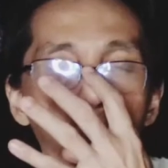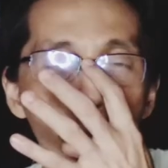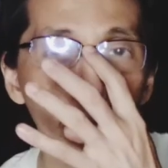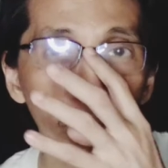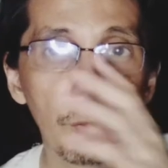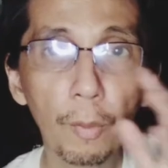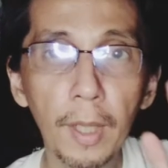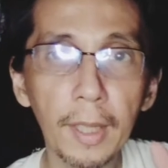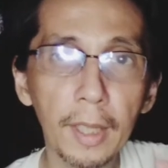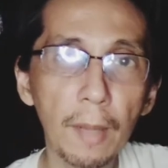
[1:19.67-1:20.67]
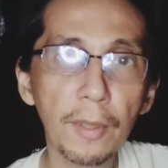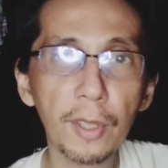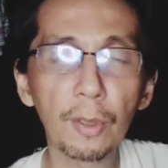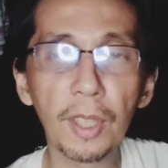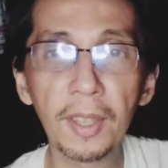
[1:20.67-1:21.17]
Now, when it comes
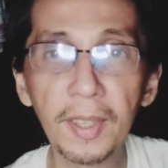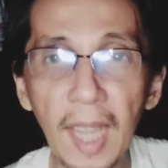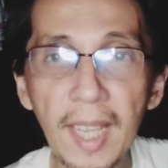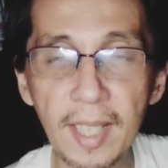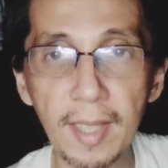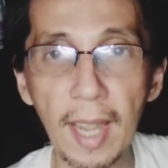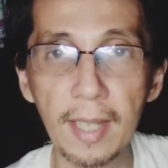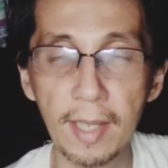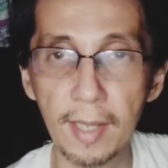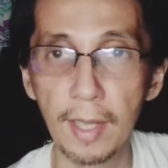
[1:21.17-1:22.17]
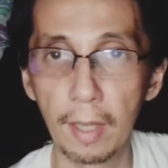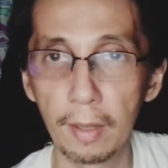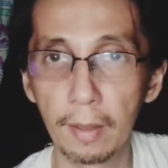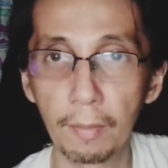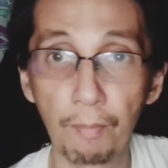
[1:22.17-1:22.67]
to the taste test
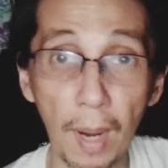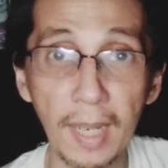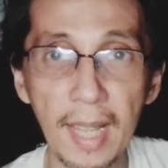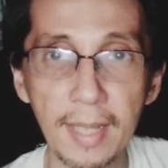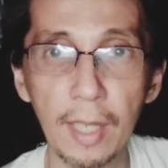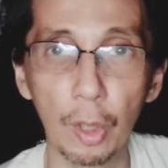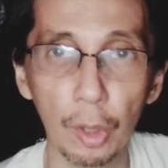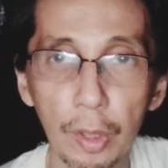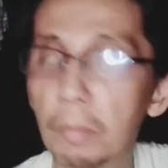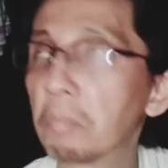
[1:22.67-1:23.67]
ng Bagnet Silog,